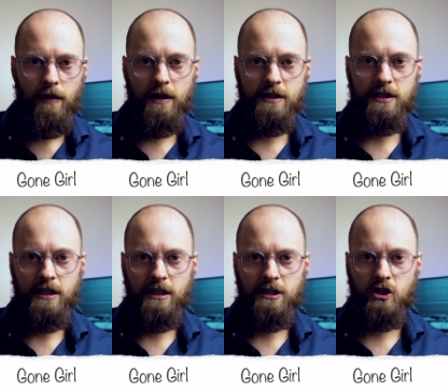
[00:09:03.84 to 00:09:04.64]
This
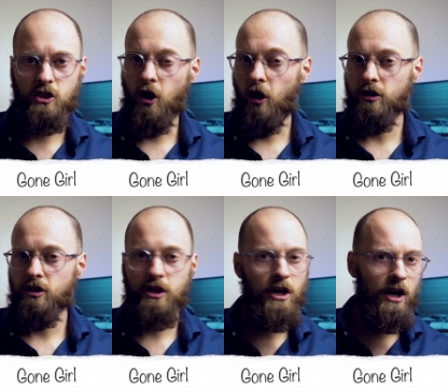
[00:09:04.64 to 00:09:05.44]
is
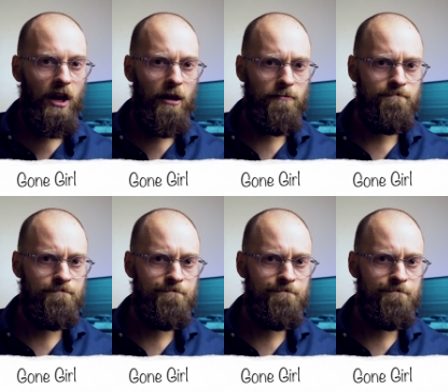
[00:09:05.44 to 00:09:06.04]
Gone Girl,